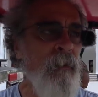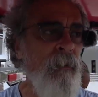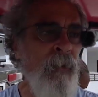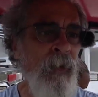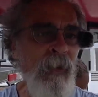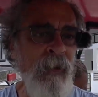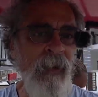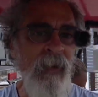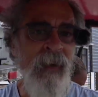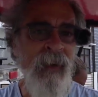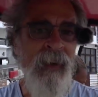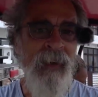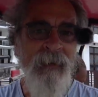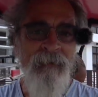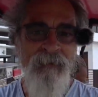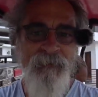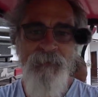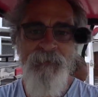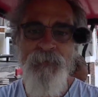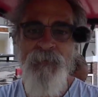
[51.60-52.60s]
But
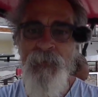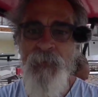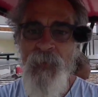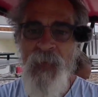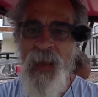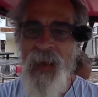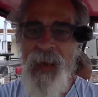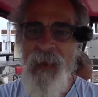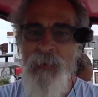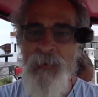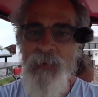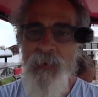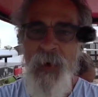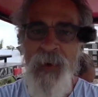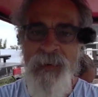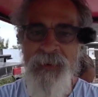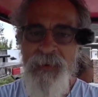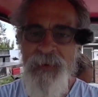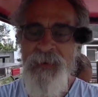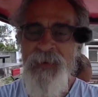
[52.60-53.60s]
I was
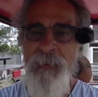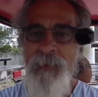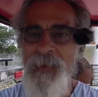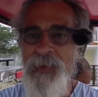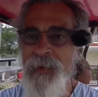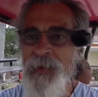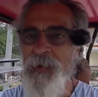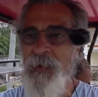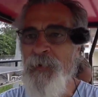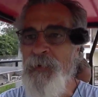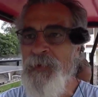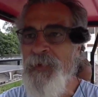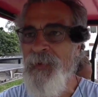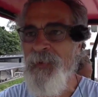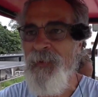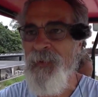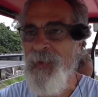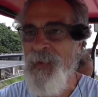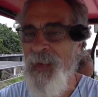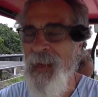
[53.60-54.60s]
watching some of the news
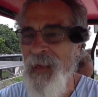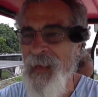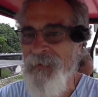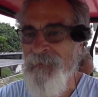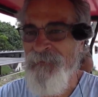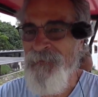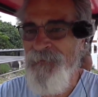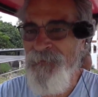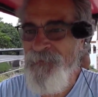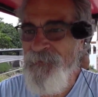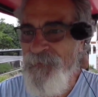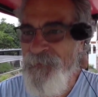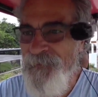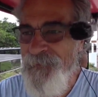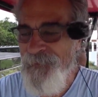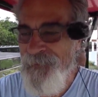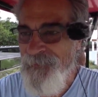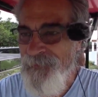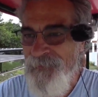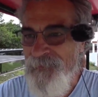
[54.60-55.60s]
here today,
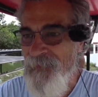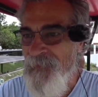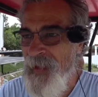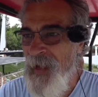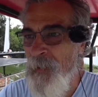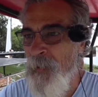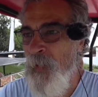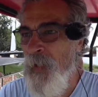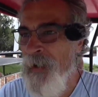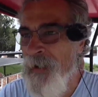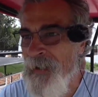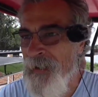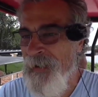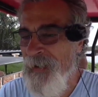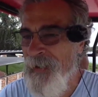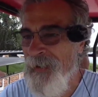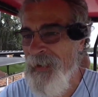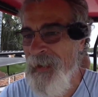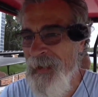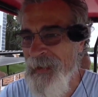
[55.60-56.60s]
and one of
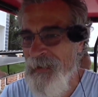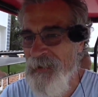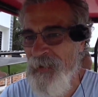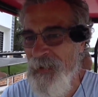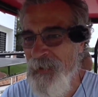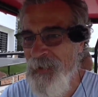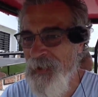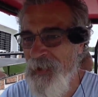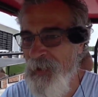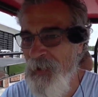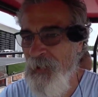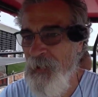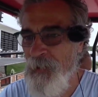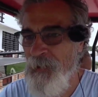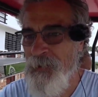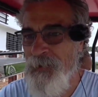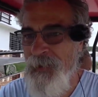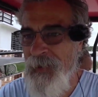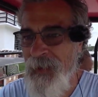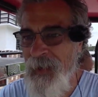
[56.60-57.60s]
the things on the news
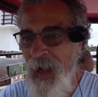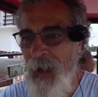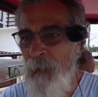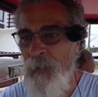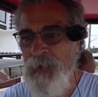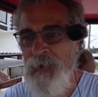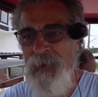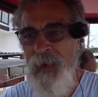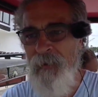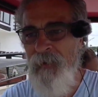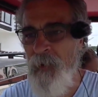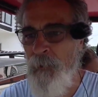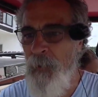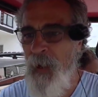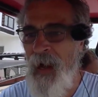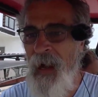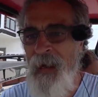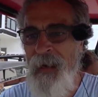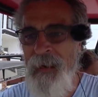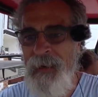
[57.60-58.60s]
that I was never
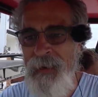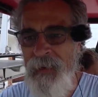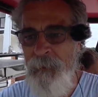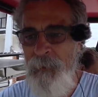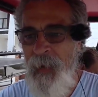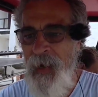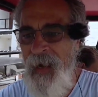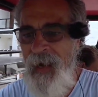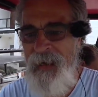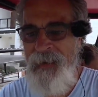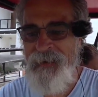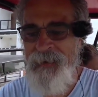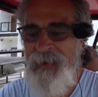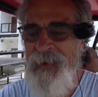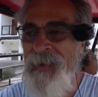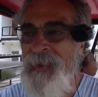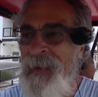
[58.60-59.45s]
buying in the past.